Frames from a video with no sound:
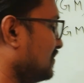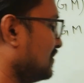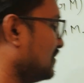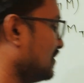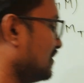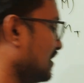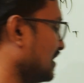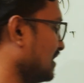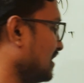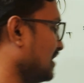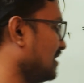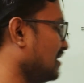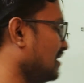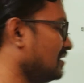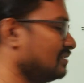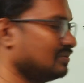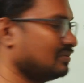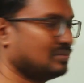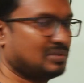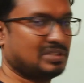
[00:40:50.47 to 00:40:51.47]
third
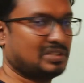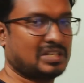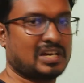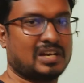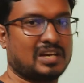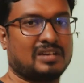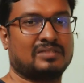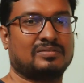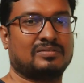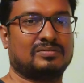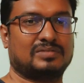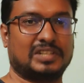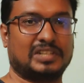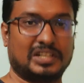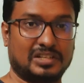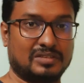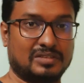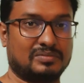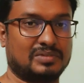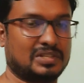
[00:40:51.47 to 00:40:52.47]
year we have
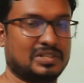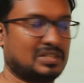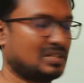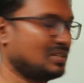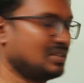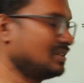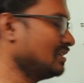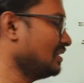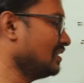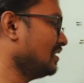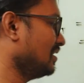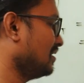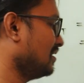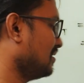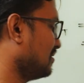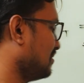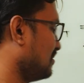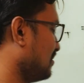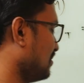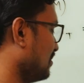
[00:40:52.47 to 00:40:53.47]
negative return,
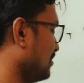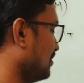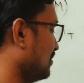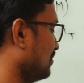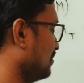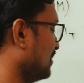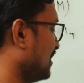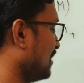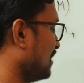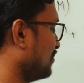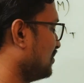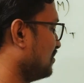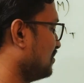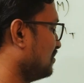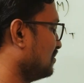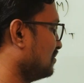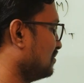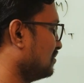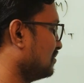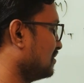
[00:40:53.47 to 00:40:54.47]
so we have
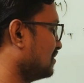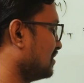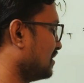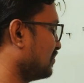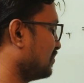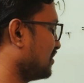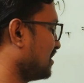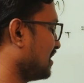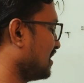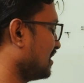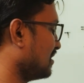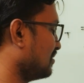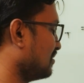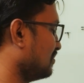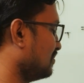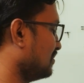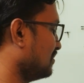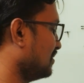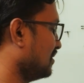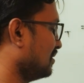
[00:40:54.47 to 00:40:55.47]
to subtract
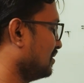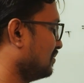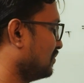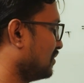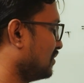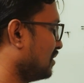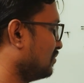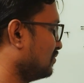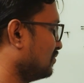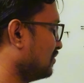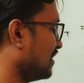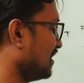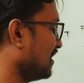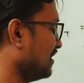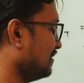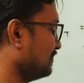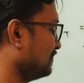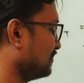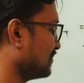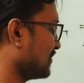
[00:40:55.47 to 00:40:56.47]
from
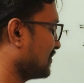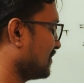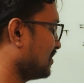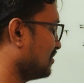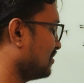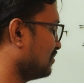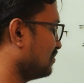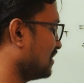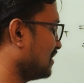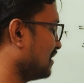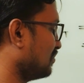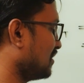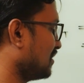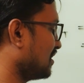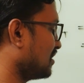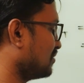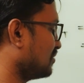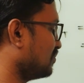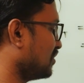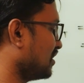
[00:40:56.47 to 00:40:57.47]
1, so 1
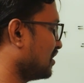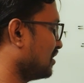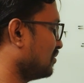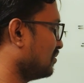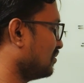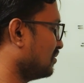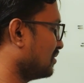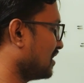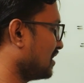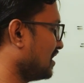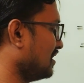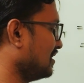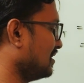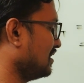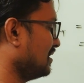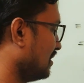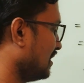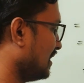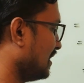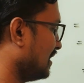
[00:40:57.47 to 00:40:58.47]
minus 0.09,
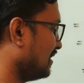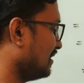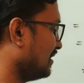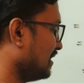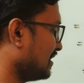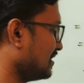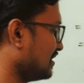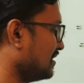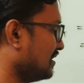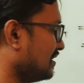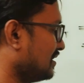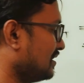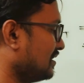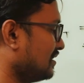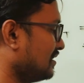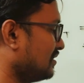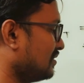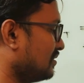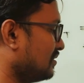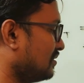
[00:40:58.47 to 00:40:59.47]
and next year it
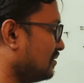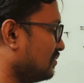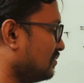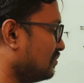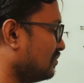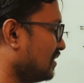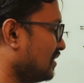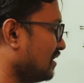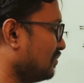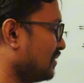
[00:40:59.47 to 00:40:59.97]
is 1